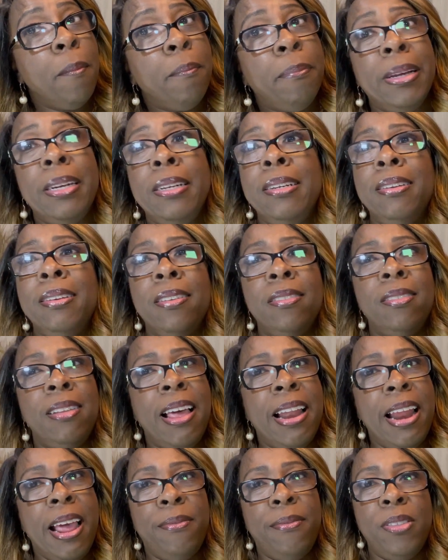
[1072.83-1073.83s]
but it does
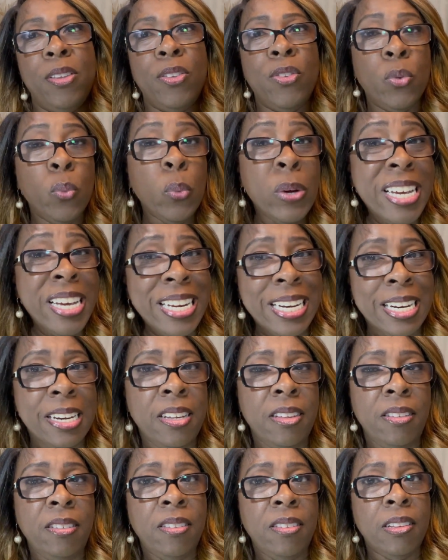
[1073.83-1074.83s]
not have the
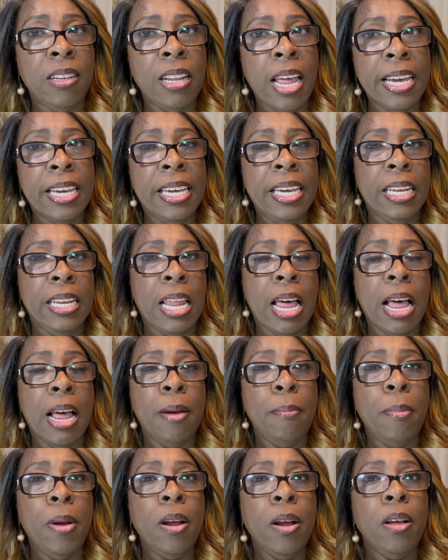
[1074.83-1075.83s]
sweetness like key
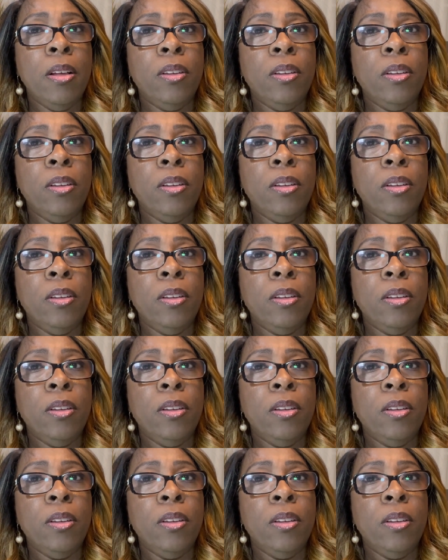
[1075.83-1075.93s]
lime.